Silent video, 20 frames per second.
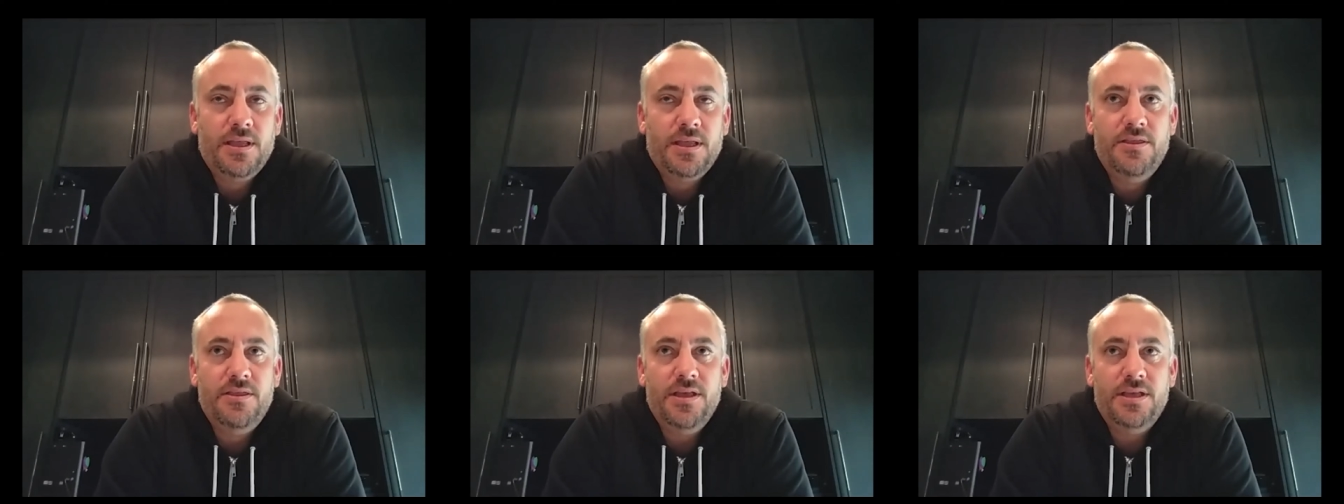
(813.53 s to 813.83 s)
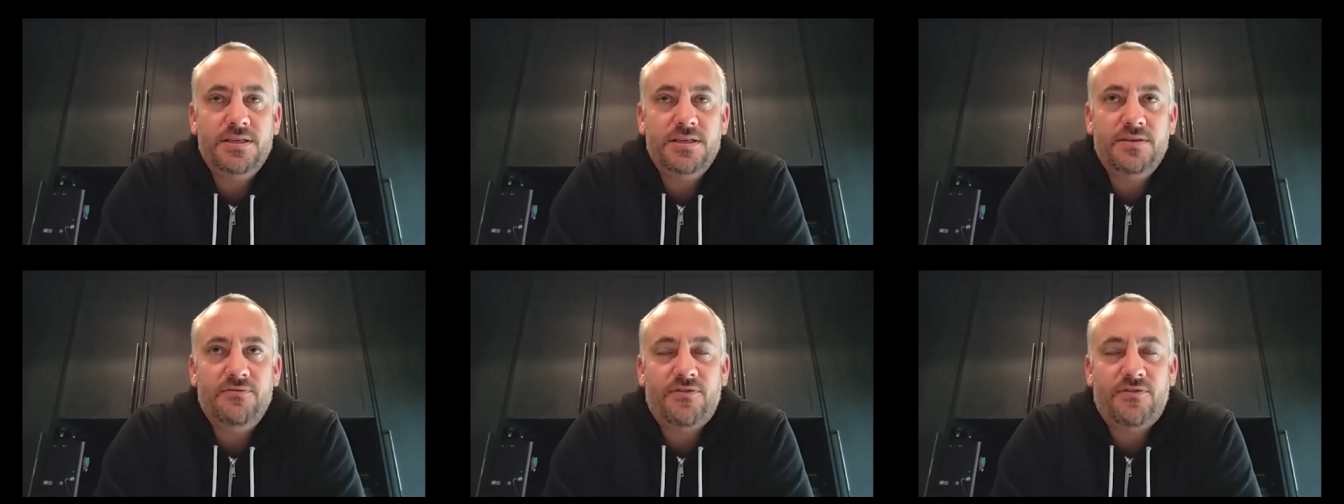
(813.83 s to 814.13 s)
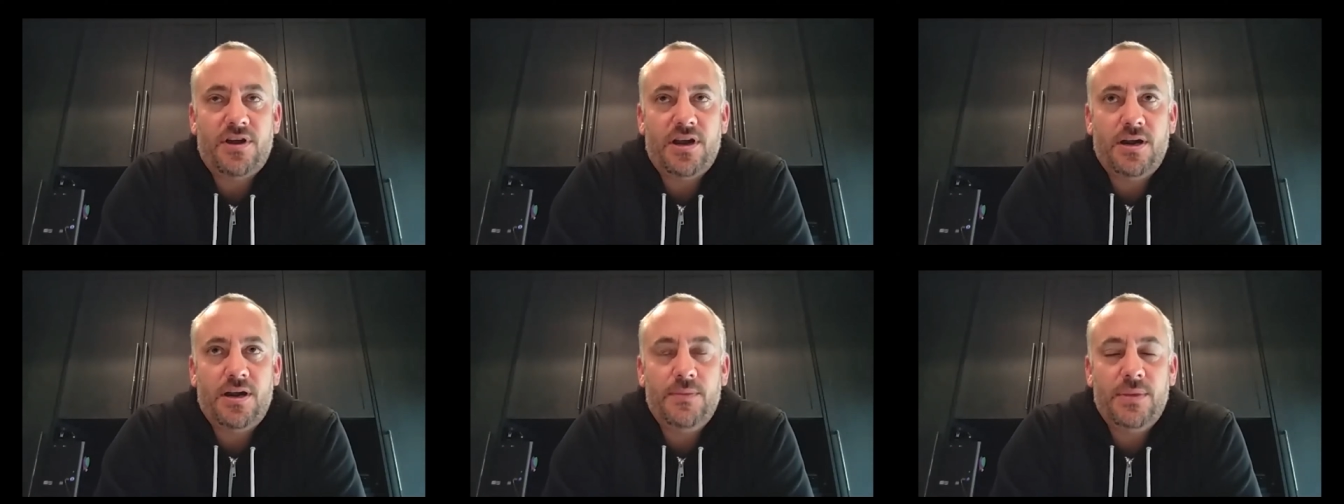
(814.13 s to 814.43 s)
this
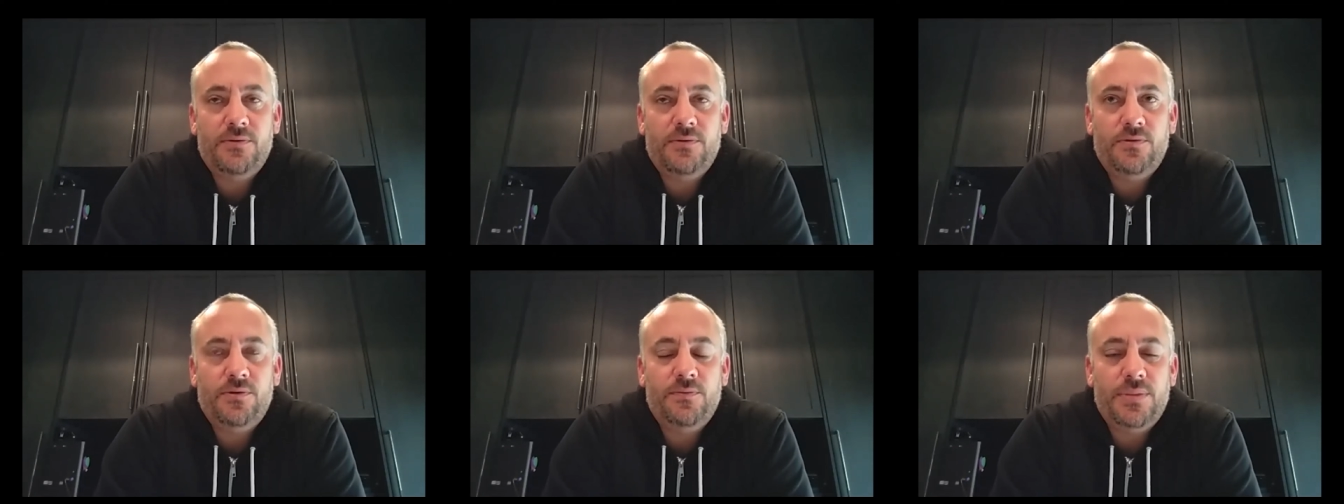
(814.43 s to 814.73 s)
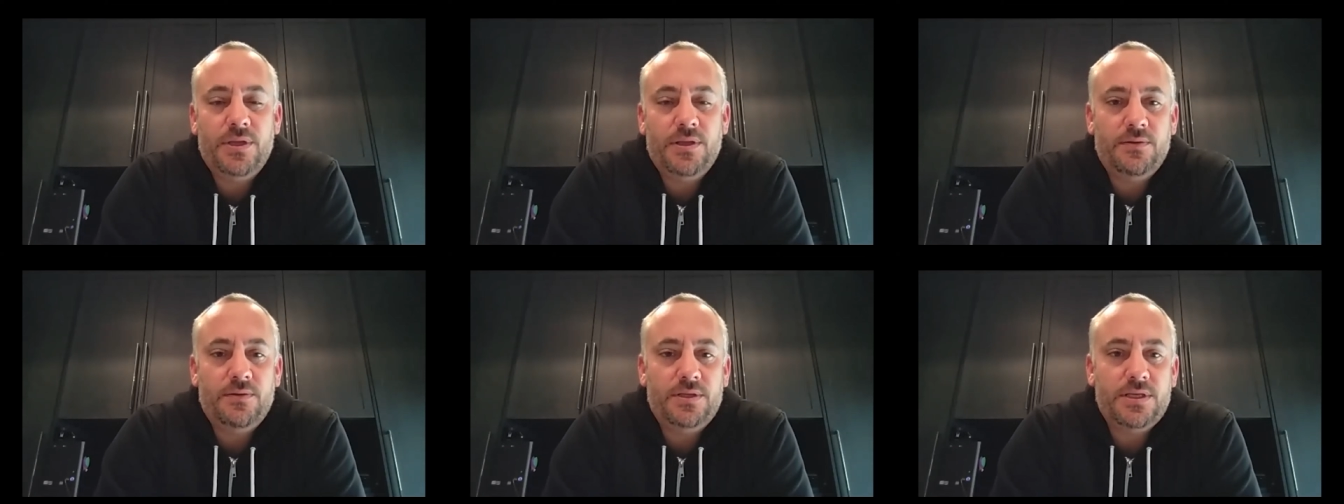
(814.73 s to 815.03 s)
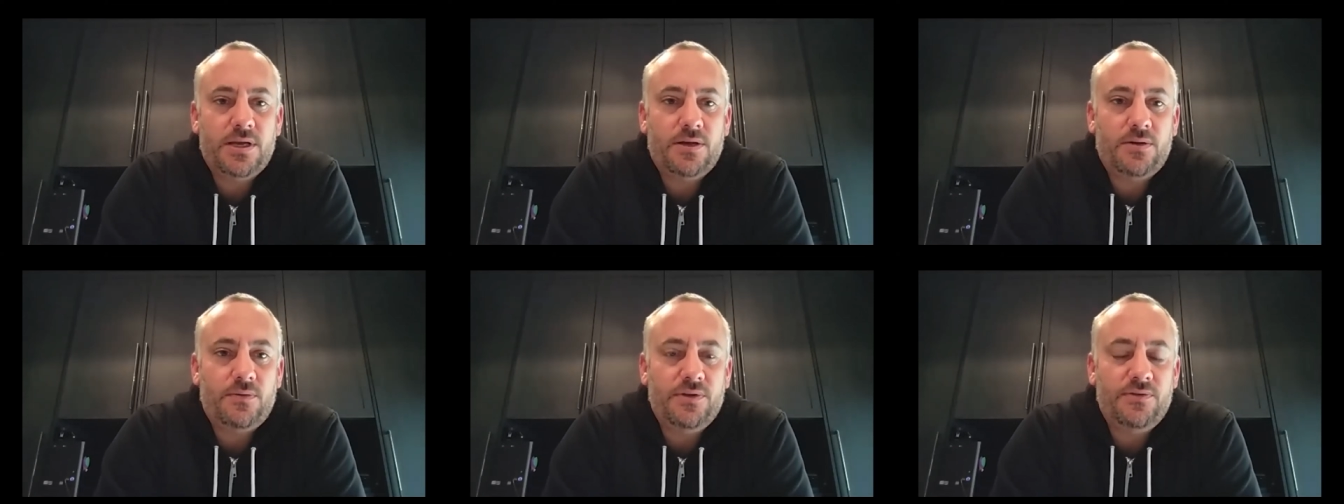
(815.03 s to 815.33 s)
environment will be a
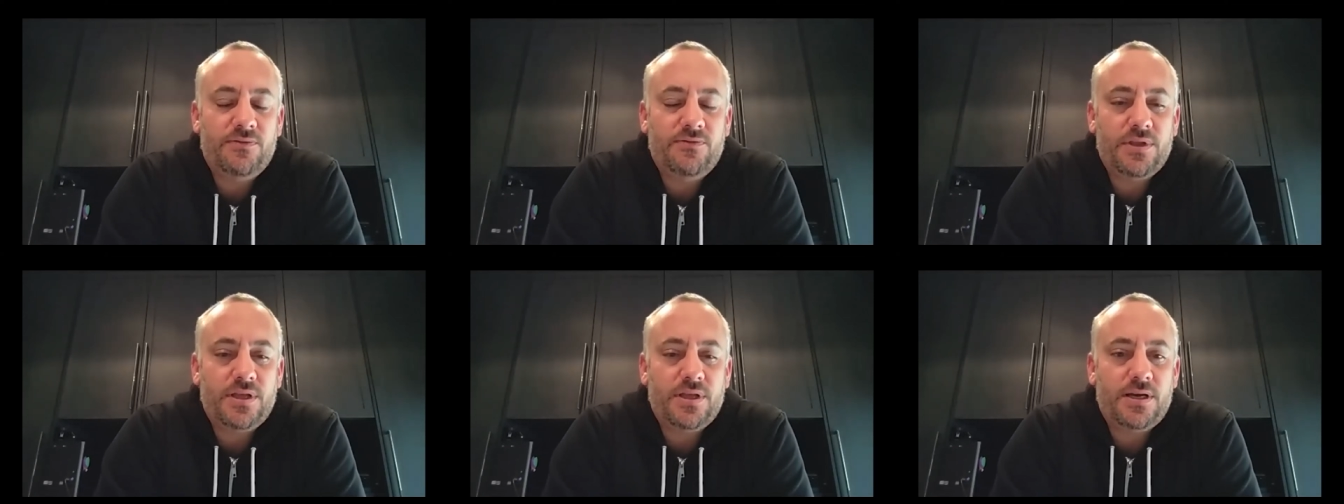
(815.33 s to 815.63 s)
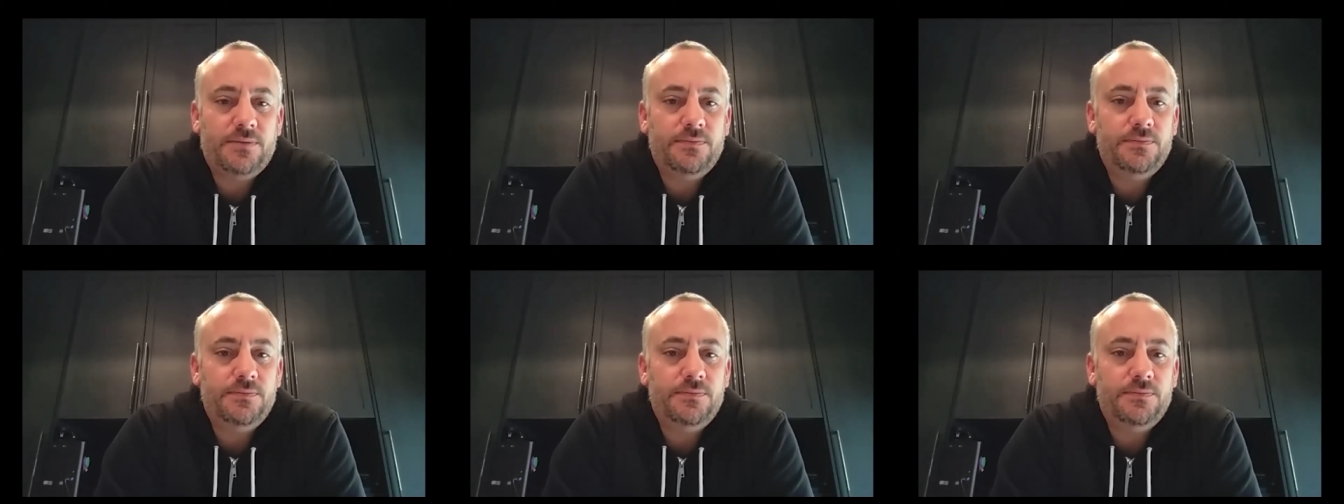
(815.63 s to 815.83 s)
tailwind for that.